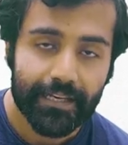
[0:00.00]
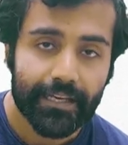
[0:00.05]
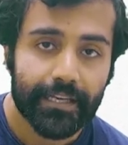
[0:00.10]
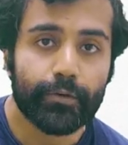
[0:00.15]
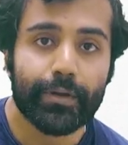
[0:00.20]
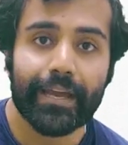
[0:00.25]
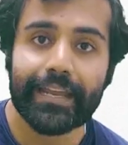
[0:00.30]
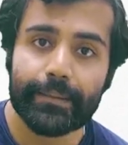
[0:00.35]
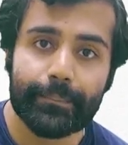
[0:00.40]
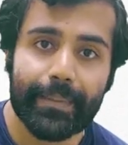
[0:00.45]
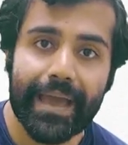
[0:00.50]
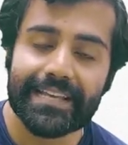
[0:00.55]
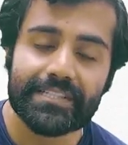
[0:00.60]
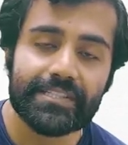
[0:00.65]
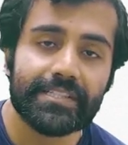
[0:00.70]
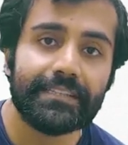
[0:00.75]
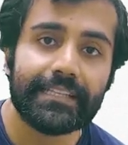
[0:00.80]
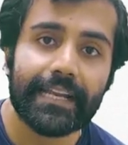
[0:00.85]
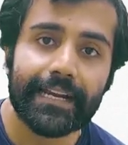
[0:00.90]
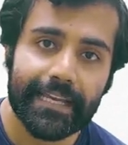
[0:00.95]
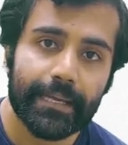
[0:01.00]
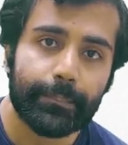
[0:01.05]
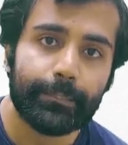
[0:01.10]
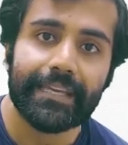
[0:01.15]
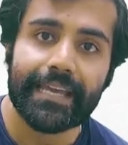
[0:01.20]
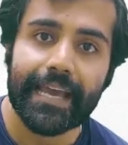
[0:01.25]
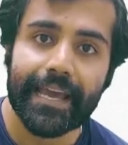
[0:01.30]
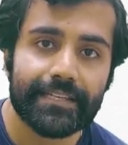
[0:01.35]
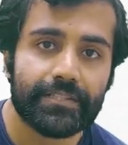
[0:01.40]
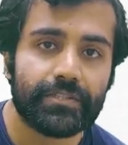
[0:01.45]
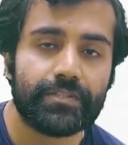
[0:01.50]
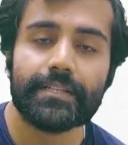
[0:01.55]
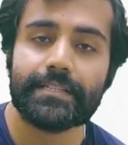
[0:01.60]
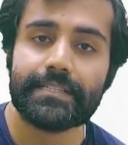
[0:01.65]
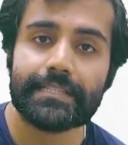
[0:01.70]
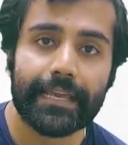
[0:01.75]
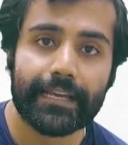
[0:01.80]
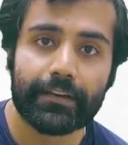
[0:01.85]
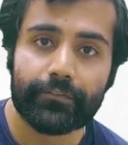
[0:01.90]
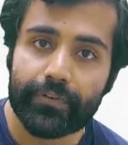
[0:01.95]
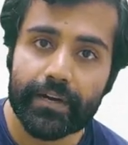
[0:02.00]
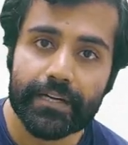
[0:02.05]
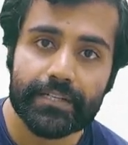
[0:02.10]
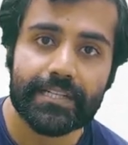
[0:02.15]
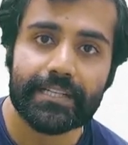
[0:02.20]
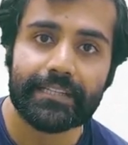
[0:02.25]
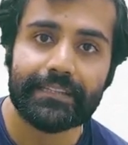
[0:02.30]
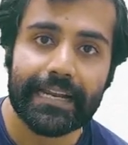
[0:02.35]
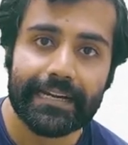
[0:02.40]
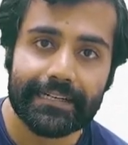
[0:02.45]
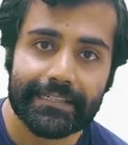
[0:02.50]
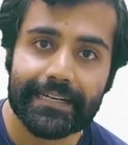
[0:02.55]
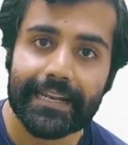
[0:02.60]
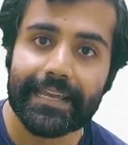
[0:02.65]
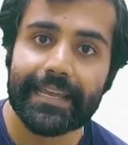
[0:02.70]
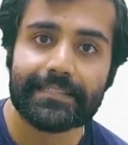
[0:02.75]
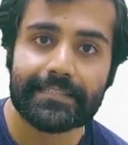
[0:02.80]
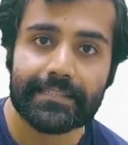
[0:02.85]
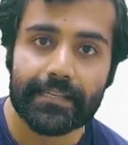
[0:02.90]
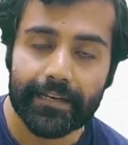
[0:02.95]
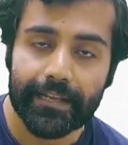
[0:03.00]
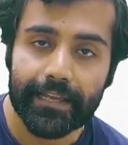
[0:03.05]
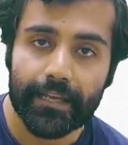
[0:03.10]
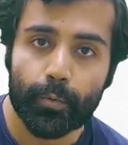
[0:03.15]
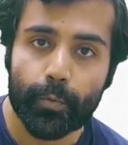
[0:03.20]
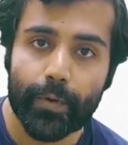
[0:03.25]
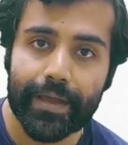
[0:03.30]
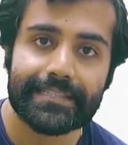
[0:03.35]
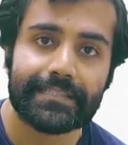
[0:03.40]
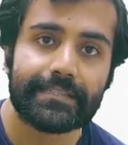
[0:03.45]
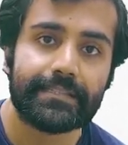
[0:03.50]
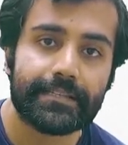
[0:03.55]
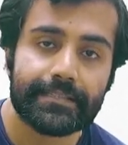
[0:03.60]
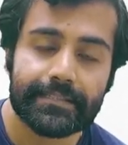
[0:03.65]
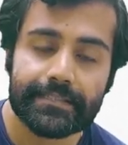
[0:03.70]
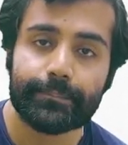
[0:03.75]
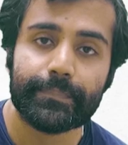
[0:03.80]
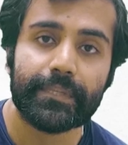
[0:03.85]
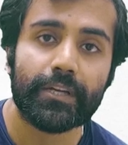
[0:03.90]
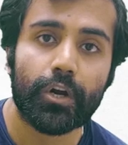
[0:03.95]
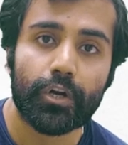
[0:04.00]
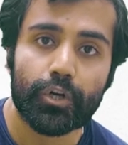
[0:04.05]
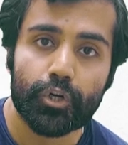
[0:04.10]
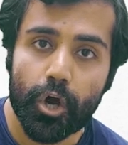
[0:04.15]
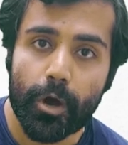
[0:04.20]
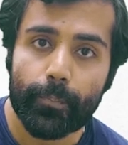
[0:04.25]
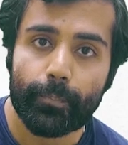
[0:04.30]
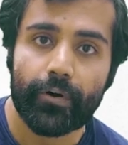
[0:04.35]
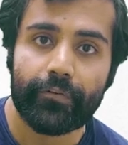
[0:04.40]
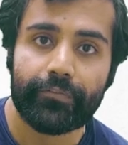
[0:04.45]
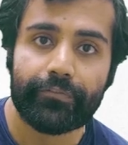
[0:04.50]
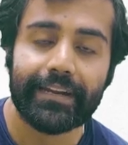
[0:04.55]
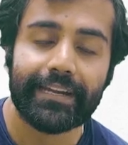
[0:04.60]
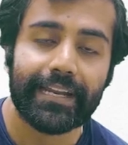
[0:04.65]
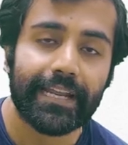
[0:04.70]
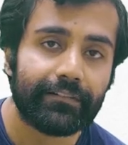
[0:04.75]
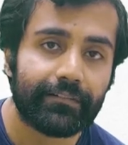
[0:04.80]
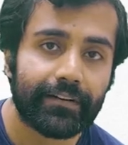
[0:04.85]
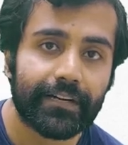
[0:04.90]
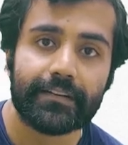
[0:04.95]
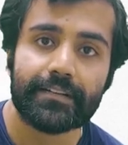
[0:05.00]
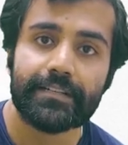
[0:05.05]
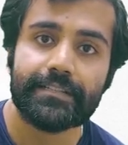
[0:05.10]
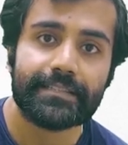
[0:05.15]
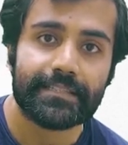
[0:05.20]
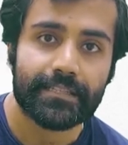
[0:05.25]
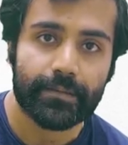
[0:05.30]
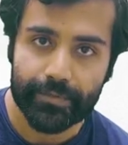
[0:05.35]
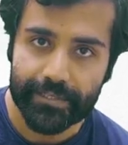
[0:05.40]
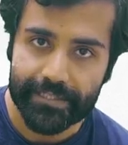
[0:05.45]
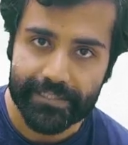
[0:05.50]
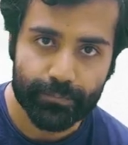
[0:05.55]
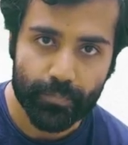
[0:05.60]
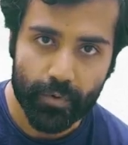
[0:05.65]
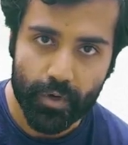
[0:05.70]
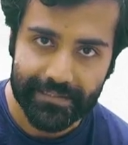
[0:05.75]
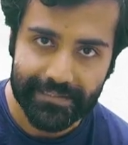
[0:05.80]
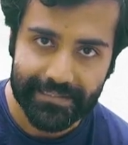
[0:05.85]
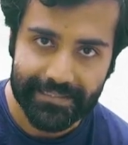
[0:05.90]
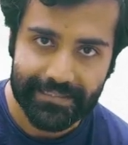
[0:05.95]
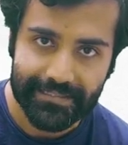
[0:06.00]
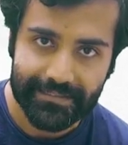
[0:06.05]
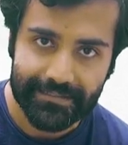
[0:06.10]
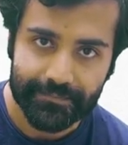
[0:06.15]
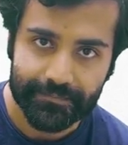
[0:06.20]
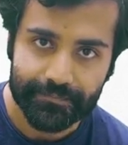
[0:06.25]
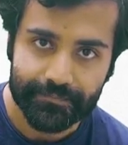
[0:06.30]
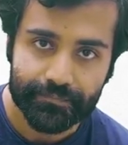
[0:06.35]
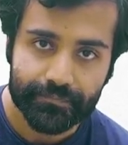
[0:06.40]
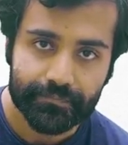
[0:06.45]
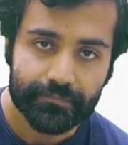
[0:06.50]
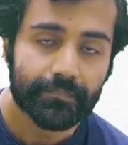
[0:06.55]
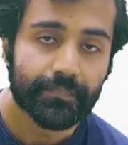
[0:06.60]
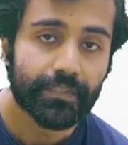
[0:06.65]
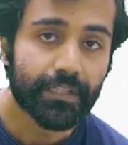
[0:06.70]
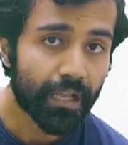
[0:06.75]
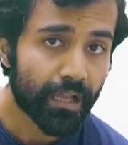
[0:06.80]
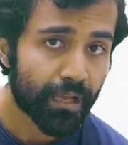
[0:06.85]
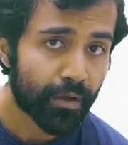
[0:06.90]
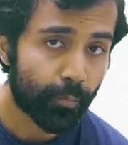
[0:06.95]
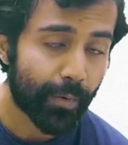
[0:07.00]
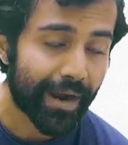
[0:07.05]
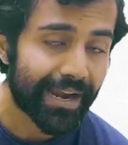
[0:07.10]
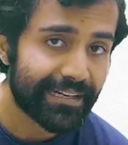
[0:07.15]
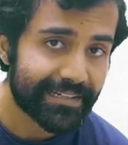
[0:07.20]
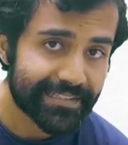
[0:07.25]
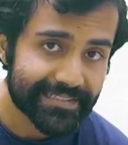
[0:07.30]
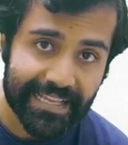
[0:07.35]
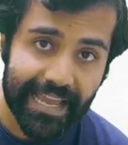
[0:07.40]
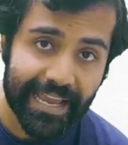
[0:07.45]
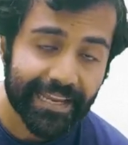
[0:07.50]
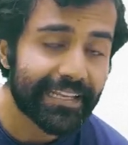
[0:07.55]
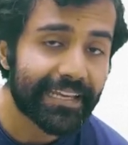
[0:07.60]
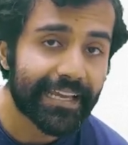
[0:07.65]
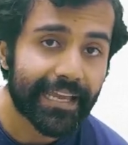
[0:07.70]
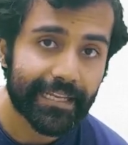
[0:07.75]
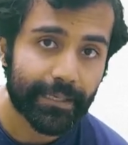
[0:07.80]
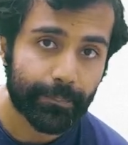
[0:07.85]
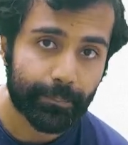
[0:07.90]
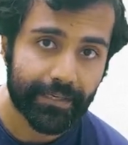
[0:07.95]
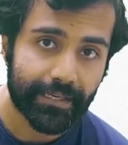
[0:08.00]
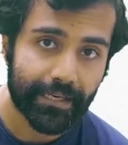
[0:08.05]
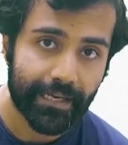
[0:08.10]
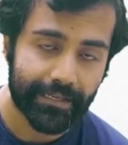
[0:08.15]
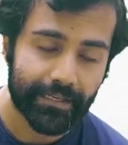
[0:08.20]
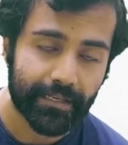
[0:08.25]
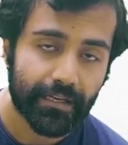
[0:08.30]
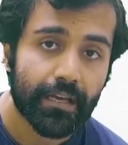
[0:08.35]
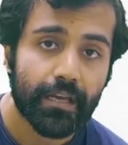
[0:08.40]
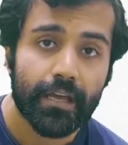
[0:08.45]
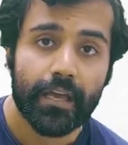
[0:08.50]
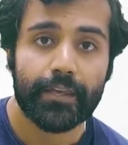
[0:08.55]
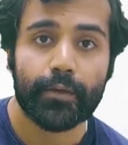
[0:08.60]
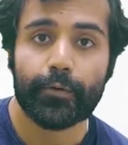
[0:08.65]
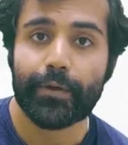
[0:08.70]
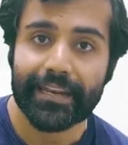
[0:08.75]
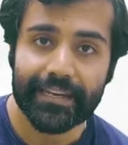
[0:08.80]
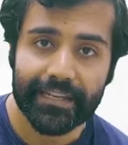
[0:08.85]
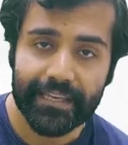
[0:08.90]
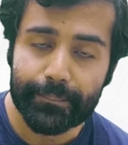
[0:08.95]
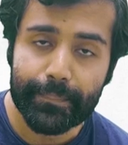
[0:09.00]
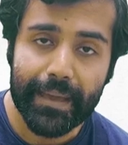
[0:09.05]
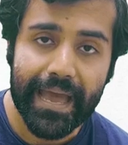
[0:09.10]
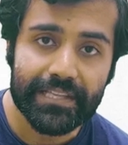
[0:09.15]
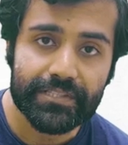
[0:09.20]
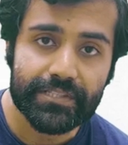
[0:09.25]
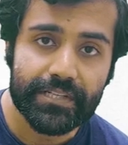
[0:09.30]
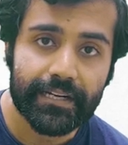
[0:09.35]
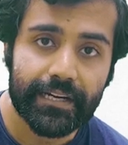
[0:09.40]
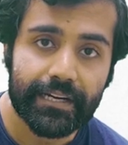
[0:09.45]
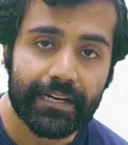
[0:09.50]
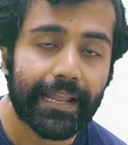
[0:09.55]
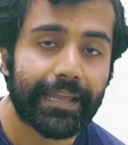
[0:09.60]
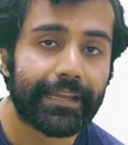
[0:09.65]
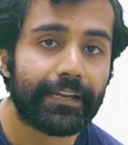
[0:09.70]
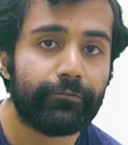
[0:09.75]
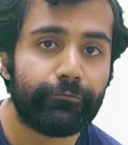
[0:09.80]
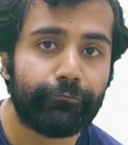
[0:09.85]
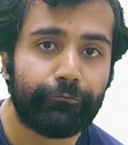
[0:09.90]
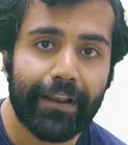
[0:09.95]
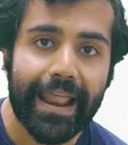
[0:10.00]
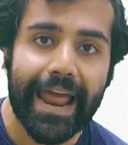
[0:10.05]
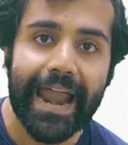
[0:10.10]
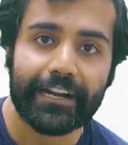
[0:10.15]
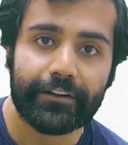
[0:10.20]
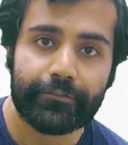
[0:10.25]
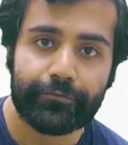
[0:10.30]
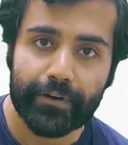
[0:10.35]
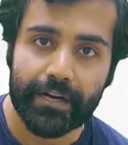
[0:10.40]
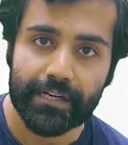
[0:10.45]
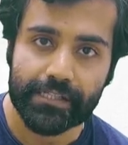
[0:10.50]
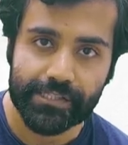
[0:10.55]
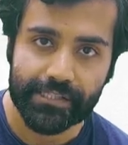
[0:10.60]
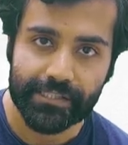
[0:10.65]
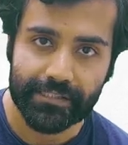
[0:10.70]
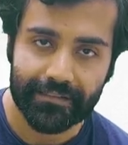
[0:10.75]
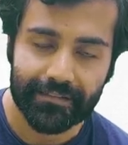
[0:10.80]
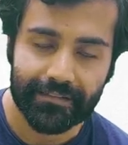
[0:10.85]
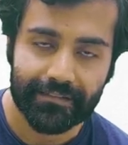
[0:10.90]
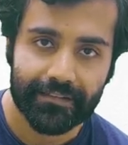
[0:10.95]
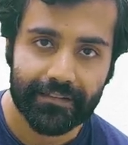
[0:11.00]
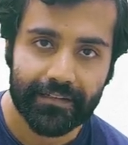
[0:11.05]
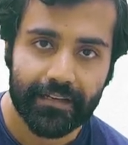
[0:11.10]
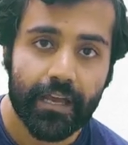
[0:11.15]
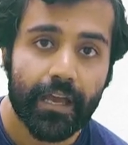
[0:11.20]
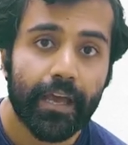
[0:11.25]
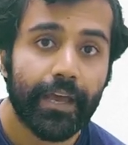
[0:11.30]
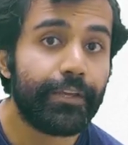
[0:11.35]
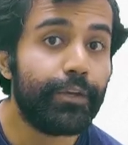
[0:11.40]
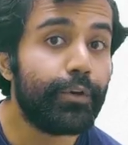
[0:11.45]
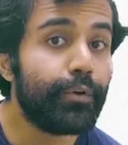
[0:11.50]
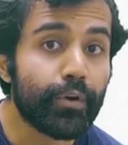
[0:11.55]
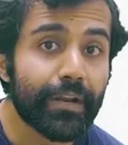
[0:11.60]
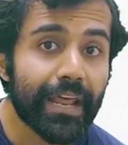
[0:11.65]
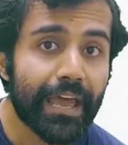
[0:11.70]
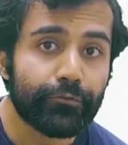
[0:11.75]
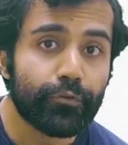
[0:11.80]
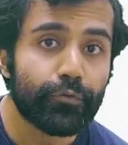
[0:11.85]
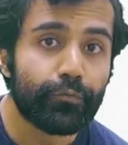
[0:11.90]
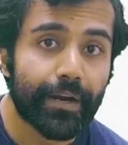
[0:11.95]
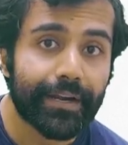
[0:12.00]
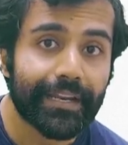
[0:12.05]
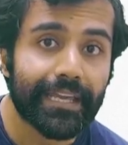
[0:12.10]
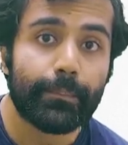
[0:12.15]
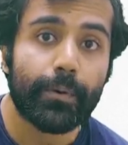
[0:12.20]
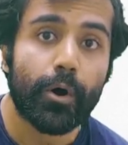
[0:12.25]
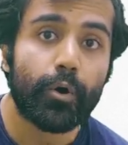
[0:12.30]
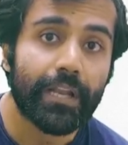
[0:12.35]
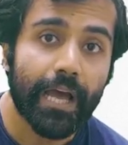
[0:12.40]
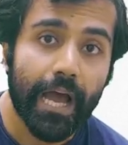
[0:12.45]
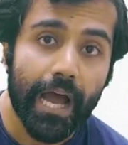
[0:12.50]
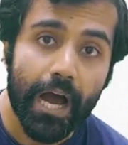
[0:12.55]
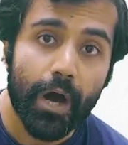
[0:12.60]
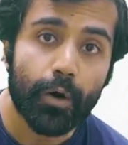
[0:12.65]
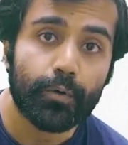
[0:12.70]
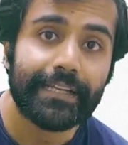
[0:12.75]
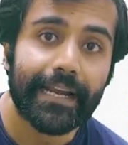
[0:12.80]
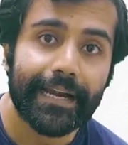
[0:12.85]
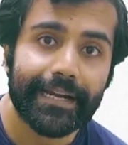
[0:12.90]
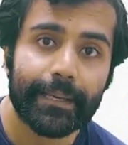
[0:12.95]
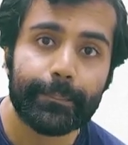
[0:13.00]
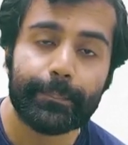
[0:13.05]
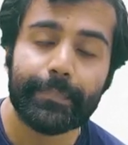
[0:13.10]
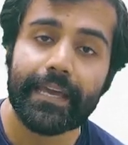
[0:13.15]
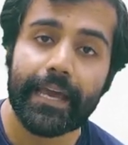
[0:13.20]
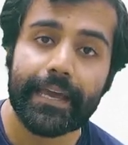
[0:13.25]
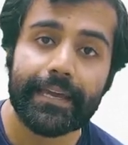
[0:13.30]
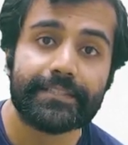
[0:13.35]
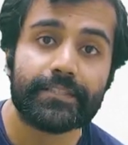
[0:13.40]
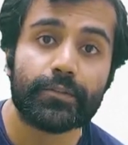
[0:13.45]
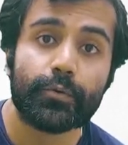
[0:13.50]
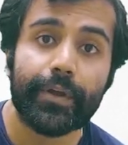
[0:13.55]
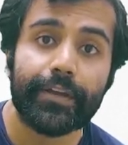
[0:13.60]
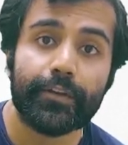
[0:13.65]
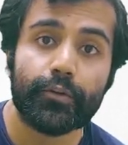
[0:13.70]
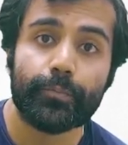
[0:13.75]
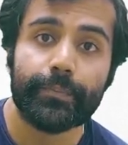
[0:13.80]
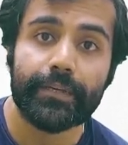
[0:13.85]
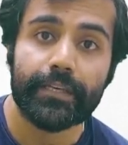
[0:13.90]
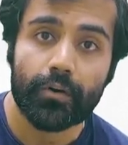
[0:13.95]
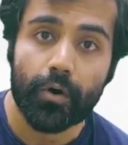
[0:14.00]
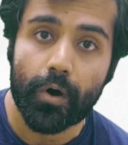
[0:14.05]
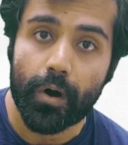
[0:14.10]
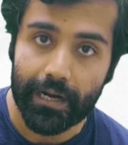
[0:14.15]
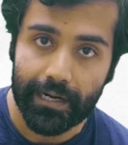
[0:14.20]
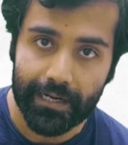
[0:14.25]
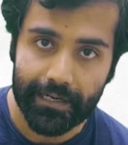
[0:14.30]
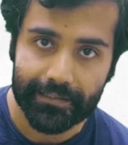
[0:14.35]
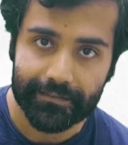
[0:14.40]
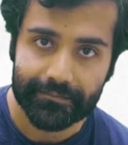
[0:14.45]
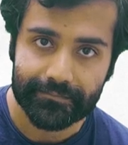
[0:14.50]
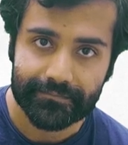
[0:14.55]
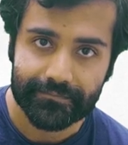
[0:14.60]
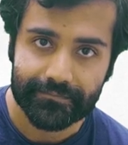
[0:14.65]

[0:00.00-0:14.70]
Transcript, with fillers: You can imagine that API is just like a function that takes a request, does something on top of it, and returns some response. While designing an API, you can imagine it like a flat function. You don't have to worry about how that API is going to be called.